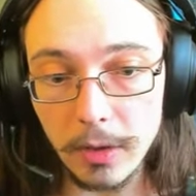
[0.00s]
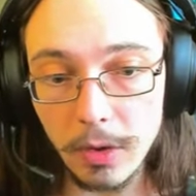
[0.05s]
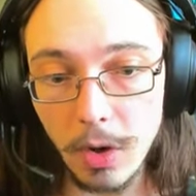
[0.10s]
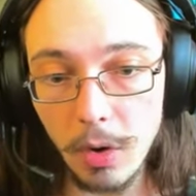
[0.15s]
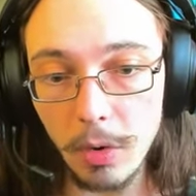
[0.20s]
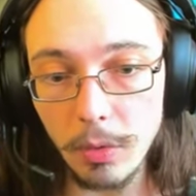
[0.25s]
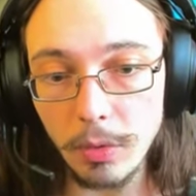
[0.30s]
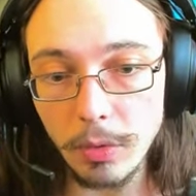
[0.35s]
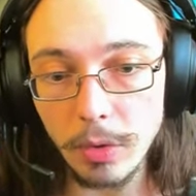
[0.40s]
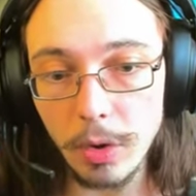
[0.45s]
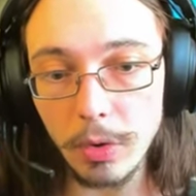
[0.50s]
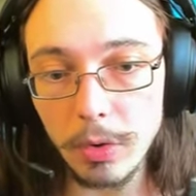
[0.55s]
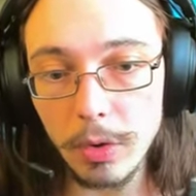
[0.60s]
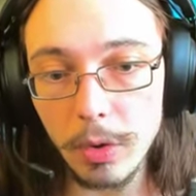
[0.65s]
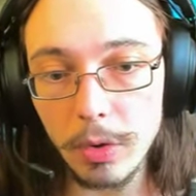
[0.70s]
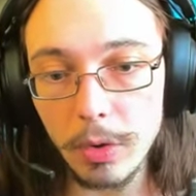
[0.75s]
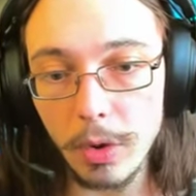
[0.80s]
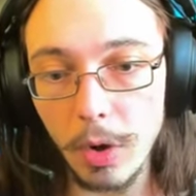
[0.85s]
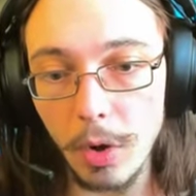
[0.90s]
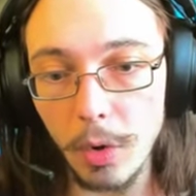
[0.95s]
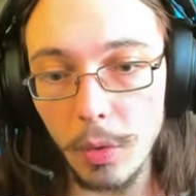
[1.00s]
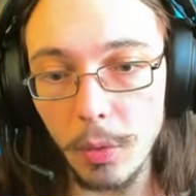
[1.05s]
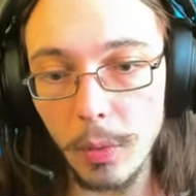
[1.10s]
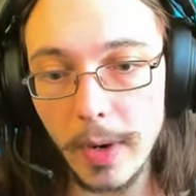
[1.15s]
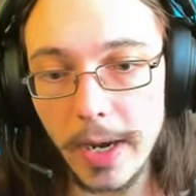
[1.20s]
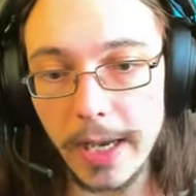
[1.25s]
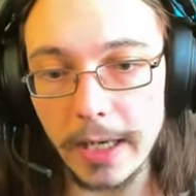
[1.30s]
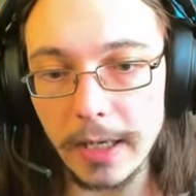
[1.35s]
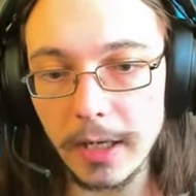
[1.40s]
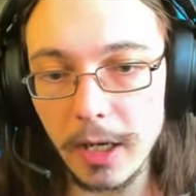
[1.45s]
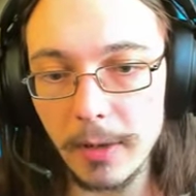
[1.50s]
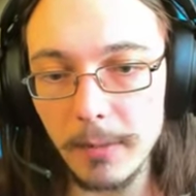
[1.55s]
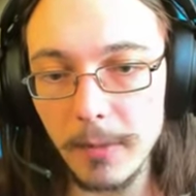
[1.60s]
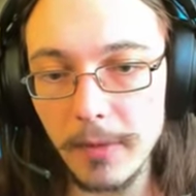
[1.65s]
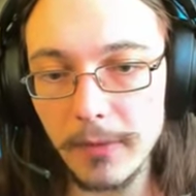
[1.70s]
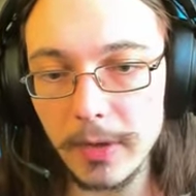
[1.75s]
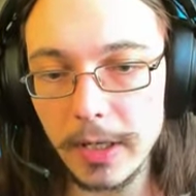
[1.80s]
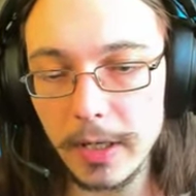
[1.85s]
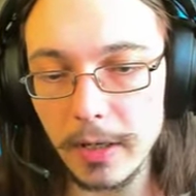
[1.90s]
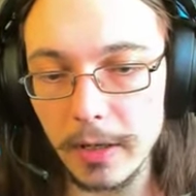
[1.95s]
No, no, no, no. Wait, come
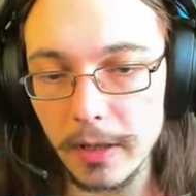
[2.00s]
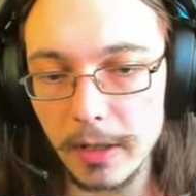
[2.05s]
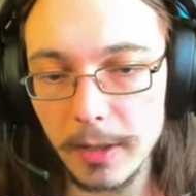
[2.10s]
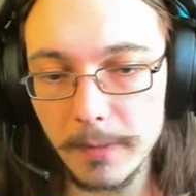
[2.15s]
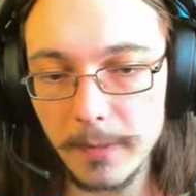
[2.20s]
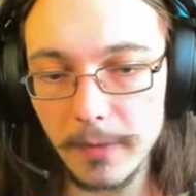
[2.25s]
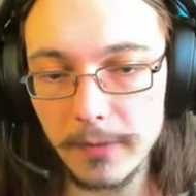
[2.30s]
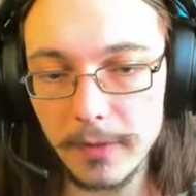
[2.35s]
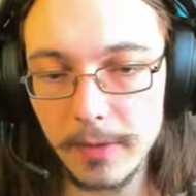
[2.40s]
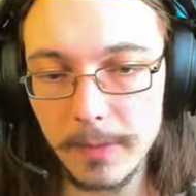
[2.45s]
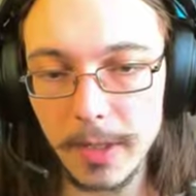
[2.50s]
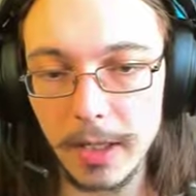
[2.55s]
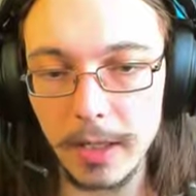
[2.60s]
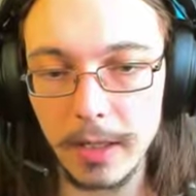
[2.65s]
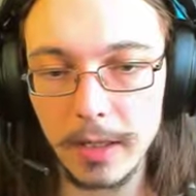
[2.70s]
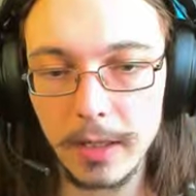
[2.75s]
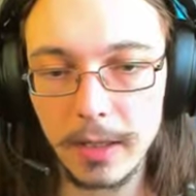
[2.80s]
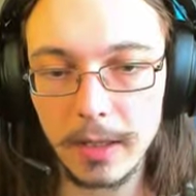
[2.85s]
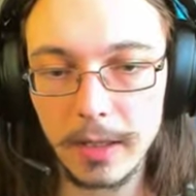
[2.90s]
over here. Come over to me.